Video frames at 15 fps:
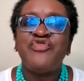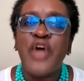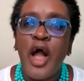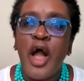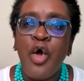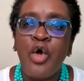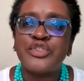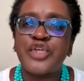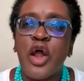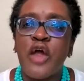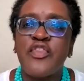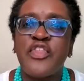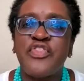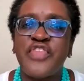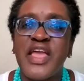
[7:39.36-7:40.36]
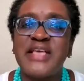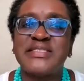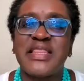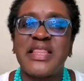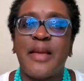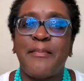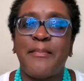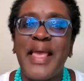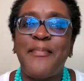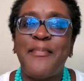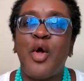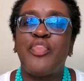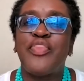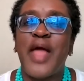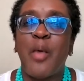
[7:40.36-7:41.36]
Those are the things and the
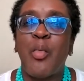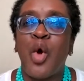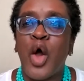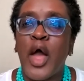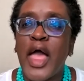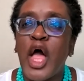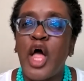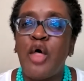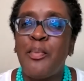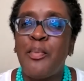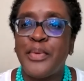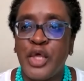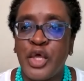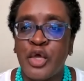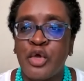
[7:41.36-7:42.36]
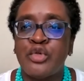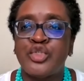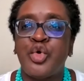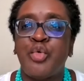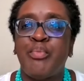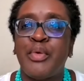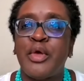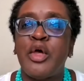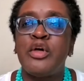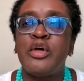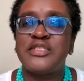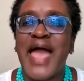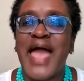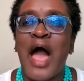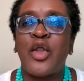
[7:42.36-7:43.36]
people that will help you to
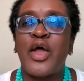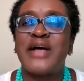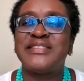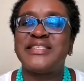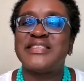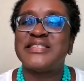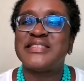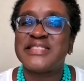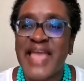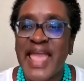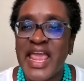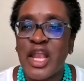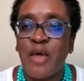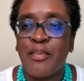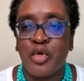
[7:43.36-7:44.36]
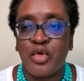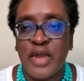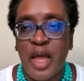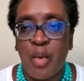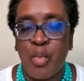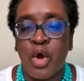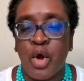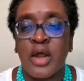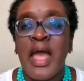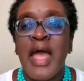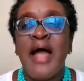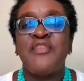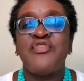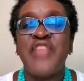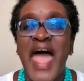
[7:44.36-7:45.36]
build out a sustainable network
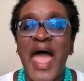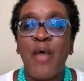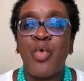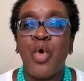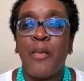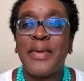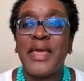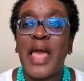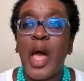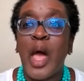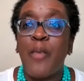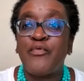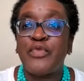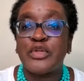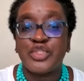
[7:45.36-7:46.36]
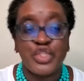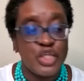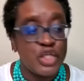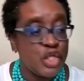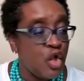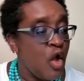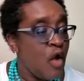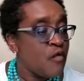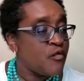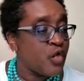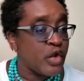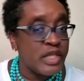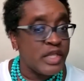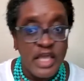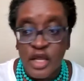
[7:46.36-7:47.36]
that will be helpful to you
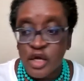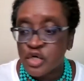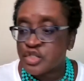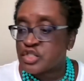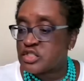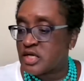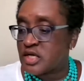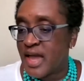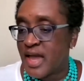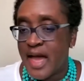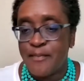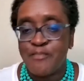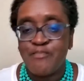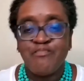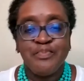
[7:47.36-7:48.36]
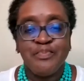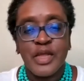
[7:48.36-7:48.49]
for years to come.